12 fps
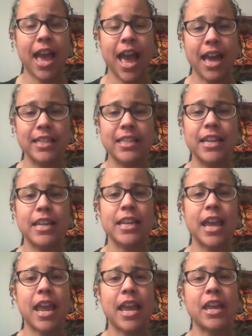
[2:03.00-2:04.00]
as
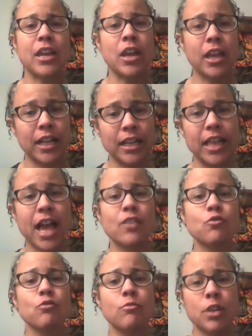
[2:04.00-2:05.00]
a
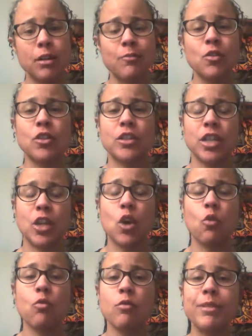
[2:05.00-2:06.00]
classroom community.
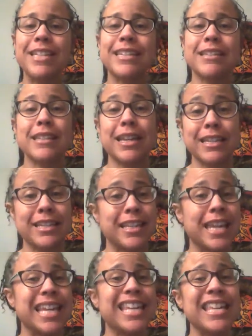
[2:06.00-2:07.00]
We'll be
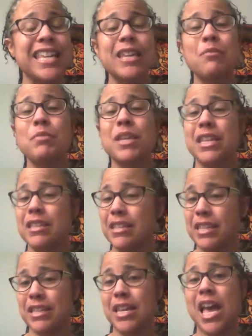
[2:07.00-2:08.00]
discussing key
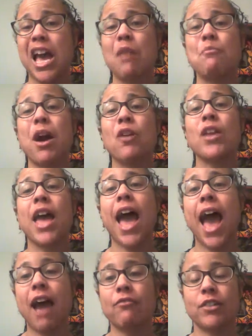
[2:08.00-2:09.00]
pieces about
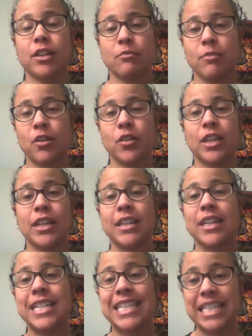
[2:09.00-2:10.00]
African American
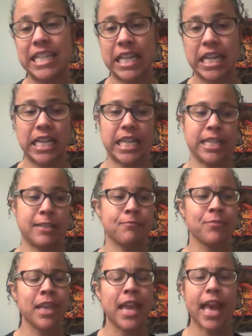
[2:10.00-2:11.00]
studies.
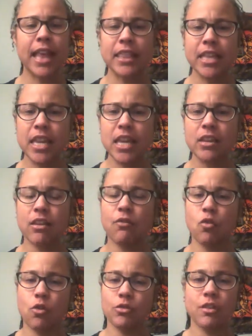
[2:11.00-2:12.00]
And then, of
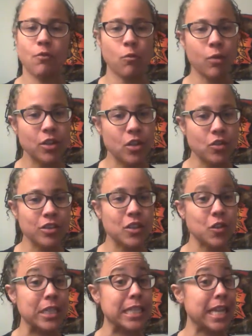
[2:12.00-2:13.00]
course, everyone knows that
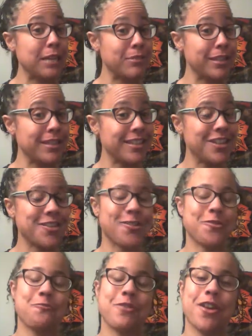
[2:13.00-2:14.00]
there's assignments.
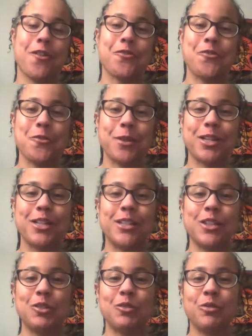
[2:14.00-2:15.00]
So we are going
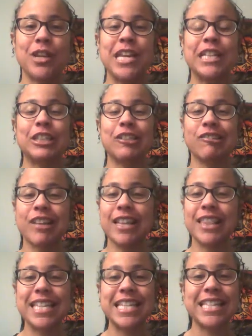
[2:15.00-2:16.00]
to look
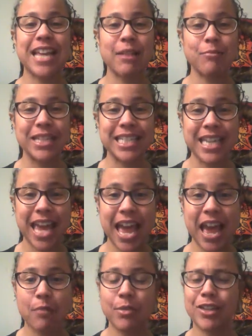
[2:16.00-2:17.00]
at the assignments
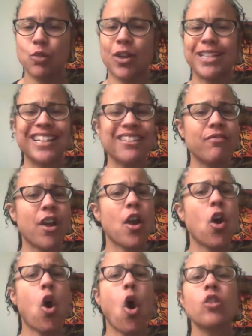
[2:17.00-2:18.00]
tab and to identify
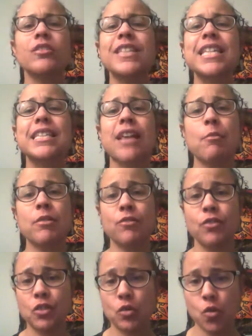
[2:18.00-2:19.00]
all of the assignments
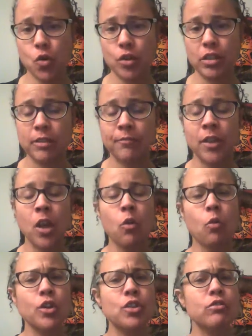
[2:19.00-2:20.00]
for this course.
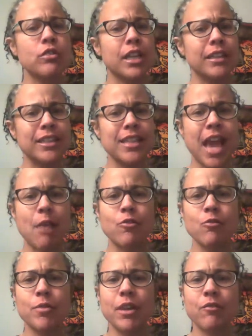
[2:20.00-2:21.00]
Once you look at the tab,
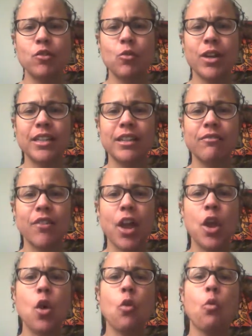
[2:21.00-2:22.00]
you'll be able to identify
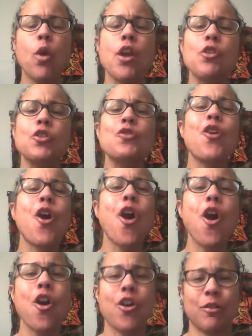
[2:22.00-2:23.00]
where you
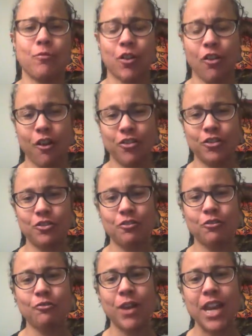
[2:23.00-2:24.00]
are in regards to your
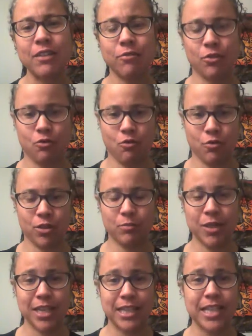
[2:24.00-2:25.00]
grade for the course,
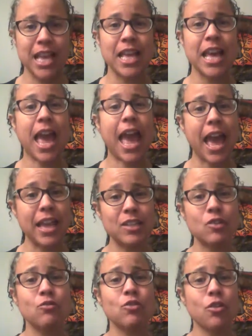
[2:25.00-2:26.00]
because
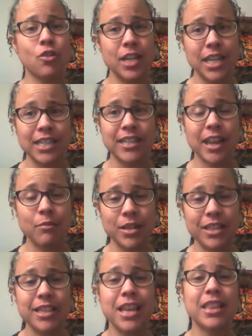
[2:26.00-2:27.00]
as you turn in
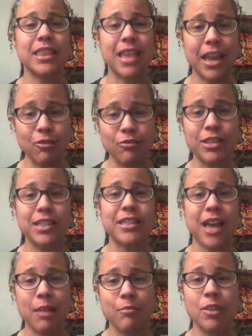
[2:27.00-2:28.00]
assignments, those
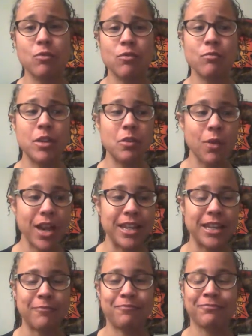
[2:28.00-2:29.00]
assignments will be
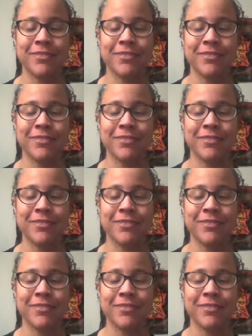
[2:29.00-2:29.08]
graded.